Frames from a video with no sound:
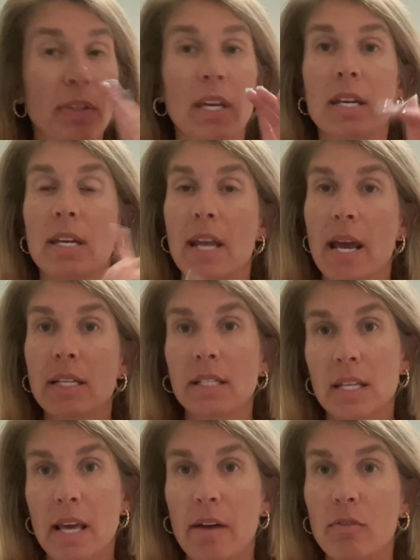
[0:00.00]
next
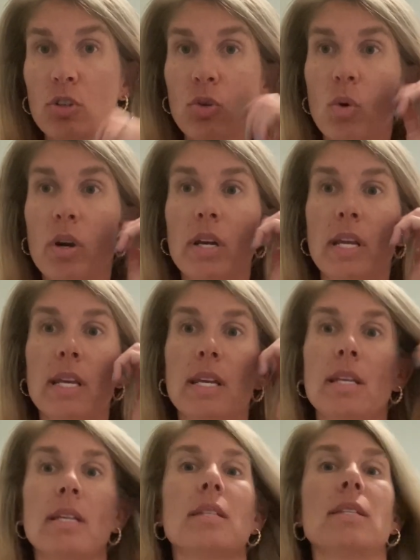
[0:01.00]
to that resort
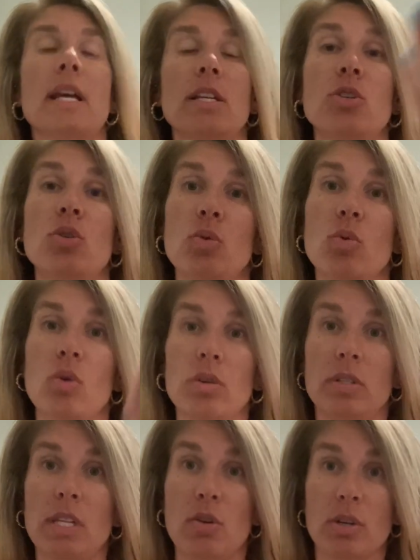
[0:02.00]
is next to
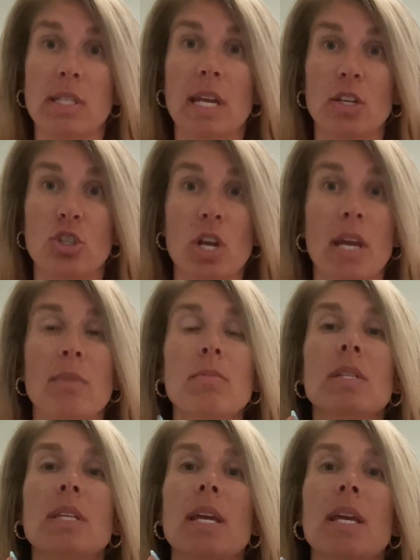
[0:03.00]
Secret St.
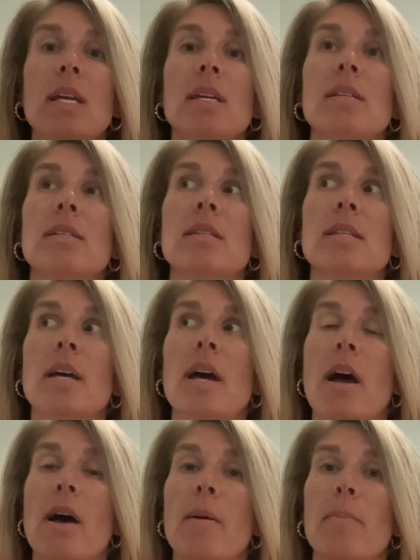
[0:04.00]
James is
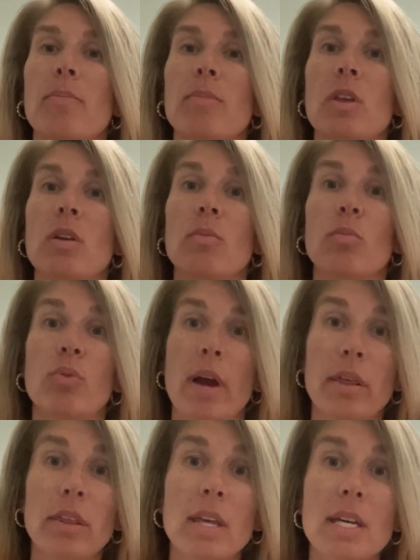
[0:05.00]

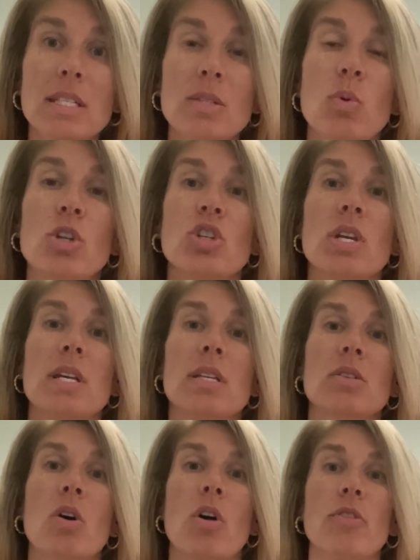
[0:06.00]
Breathless, which
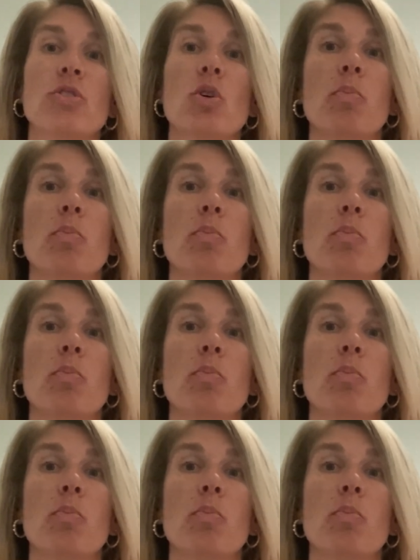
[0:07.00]
is also